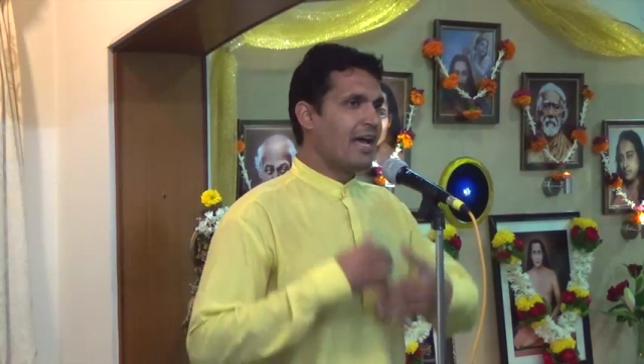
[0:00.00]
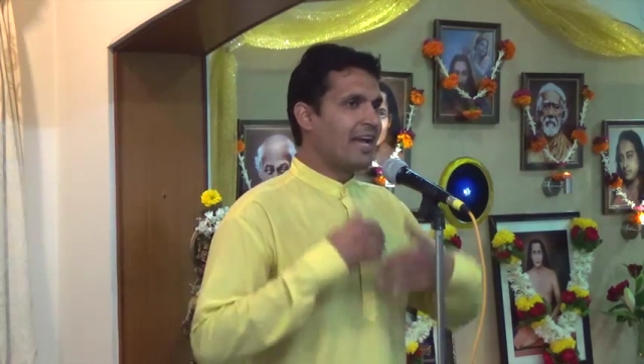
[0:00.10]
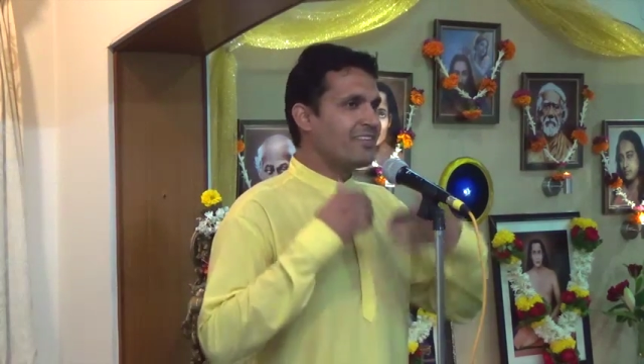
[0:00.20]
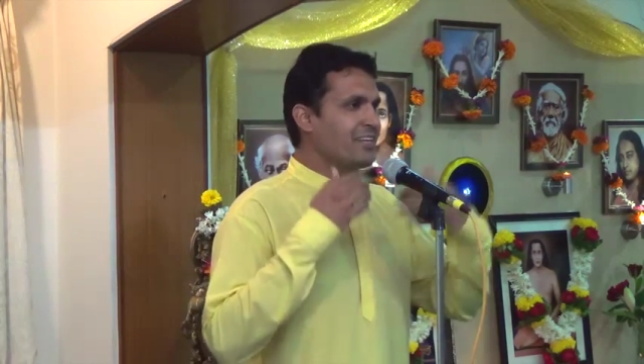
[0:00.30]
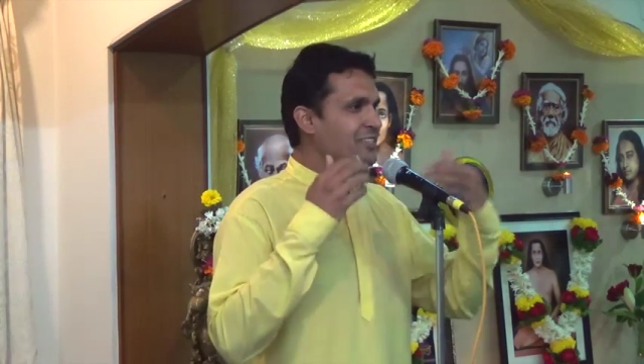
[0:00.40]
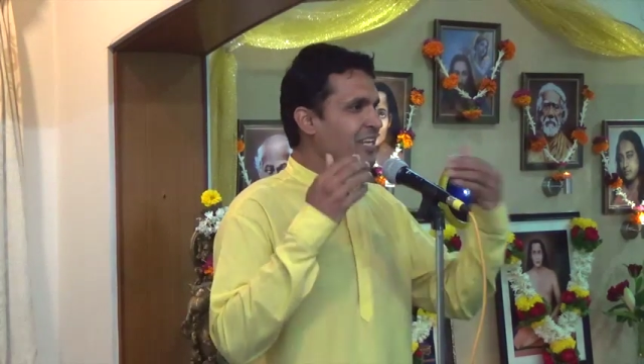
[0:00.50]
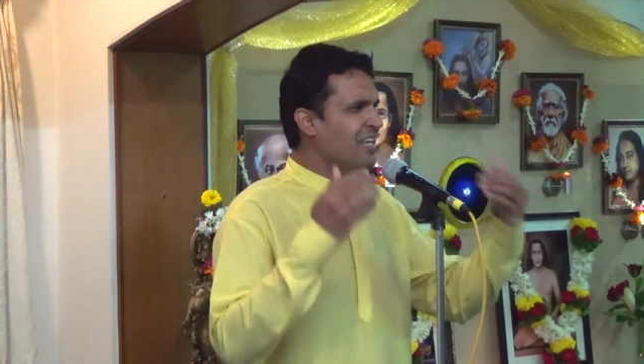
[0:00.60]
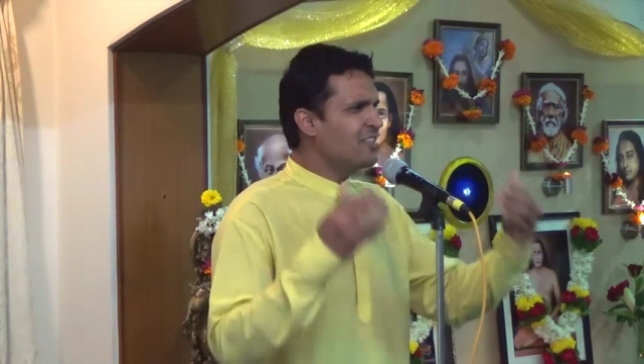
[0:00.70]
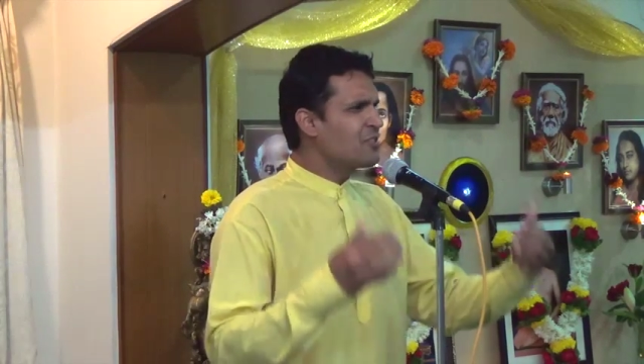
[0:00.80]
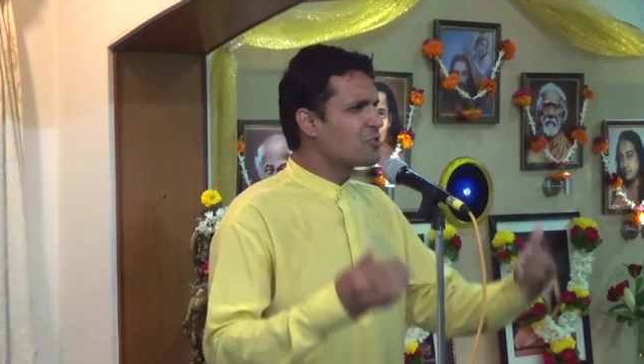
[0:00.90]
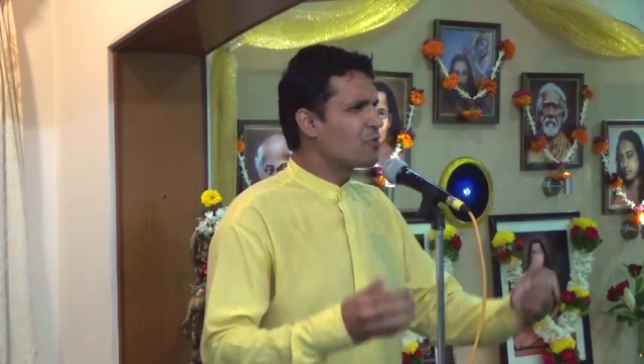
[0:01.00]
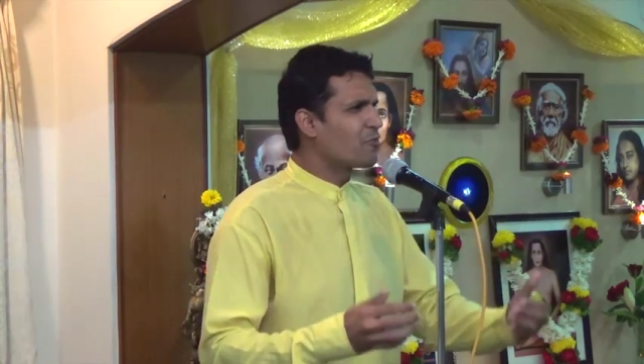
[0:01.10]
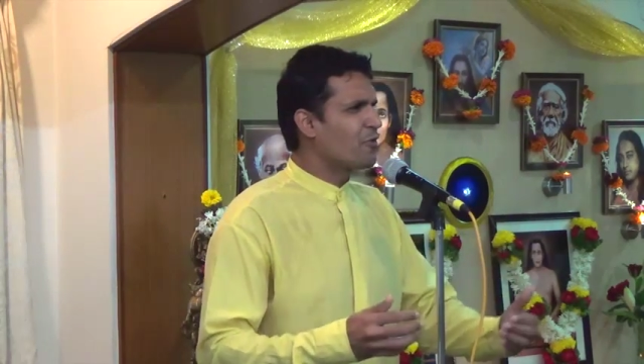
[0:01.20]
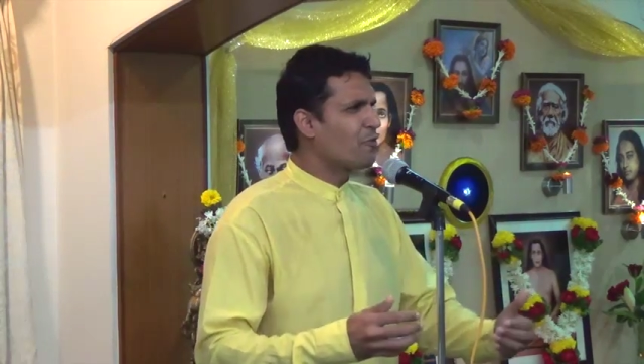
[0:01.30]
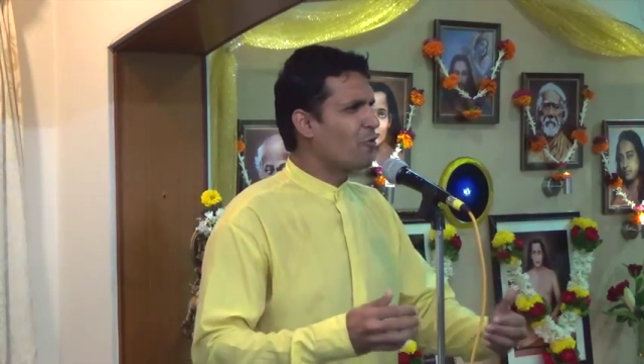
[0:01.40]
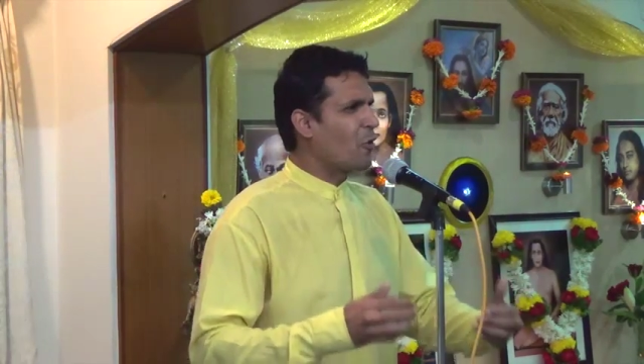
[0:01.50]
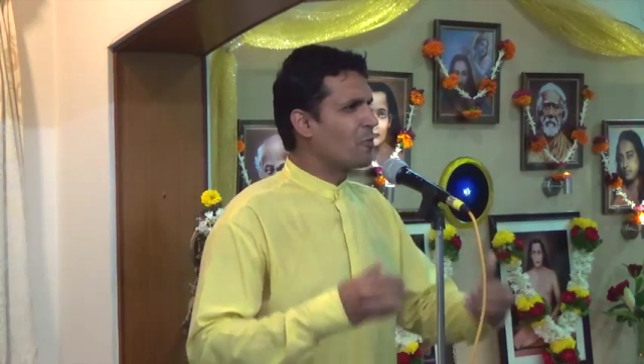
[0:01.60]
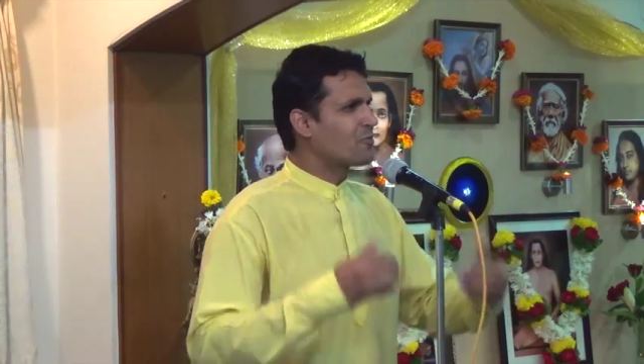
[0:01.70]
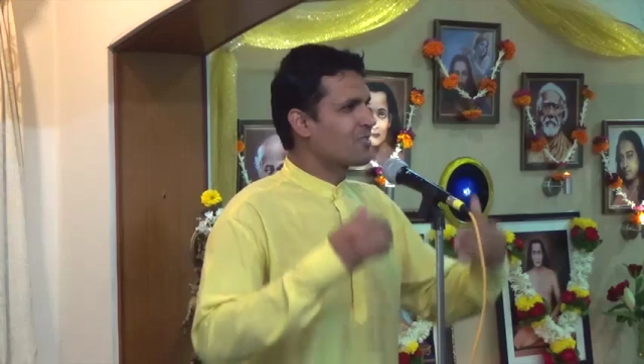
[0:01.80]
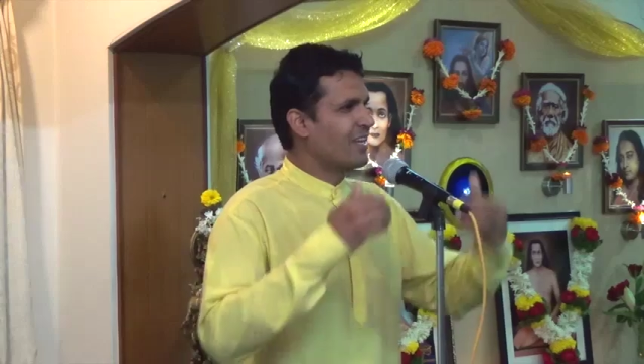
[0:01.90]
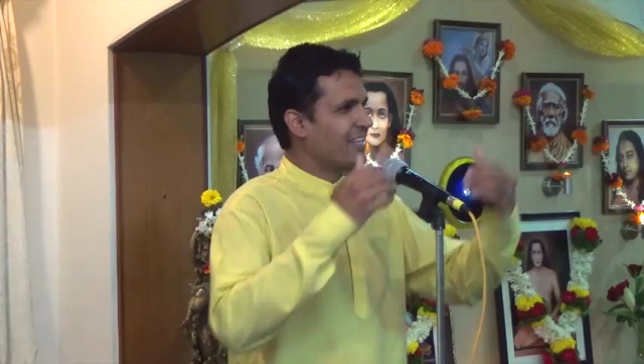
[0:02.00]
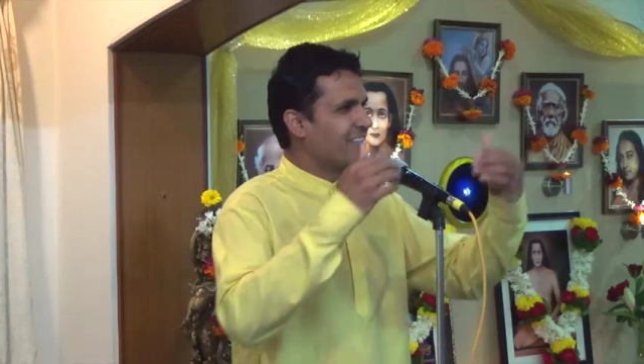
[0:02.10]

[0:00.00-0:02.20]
And they take these different forms.